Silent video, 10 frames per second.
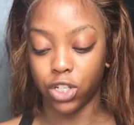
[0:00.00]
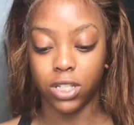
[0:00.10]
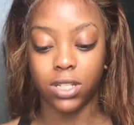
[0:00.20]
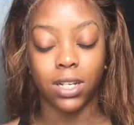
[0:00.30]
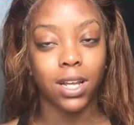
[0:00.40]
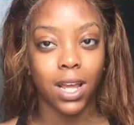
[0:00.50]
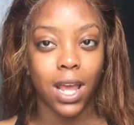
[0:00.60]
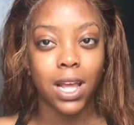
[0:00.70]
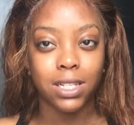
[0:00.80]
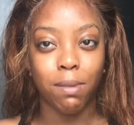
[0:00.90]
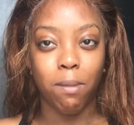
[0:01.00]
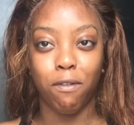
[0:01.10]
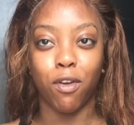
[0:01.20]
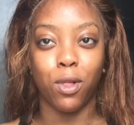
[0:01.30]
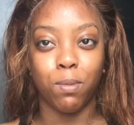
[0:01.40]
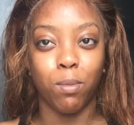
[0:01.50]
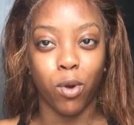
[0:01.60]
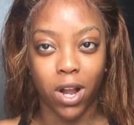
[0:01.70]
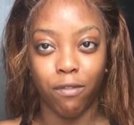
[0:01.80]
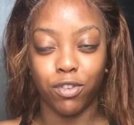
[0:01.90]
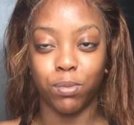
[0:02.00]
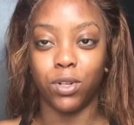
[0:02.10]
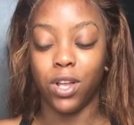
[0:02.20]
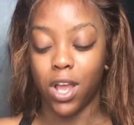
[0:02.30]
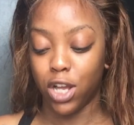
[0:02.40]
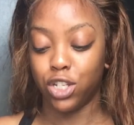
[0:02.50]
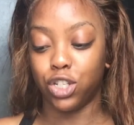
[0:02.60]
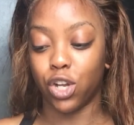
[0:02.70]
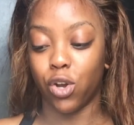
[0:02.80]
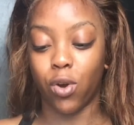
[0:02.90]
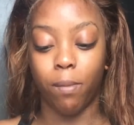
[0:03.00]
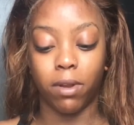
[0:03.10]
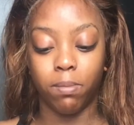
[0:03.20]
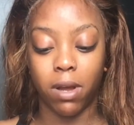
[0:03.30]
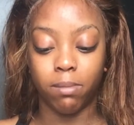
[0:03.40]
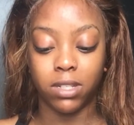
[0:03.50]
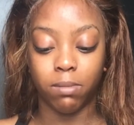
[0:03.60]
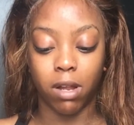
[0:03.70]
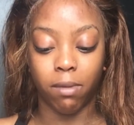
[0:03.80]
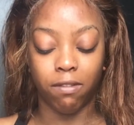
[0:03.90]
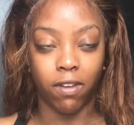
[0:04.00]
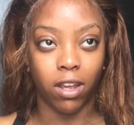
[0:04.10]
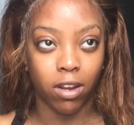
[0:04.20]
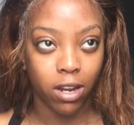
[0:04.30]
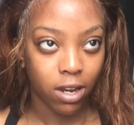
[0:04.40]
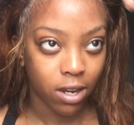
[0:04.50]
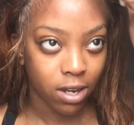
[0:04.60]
just to make me feel a little bit more comfortable. So I'm going to pump some on my finger,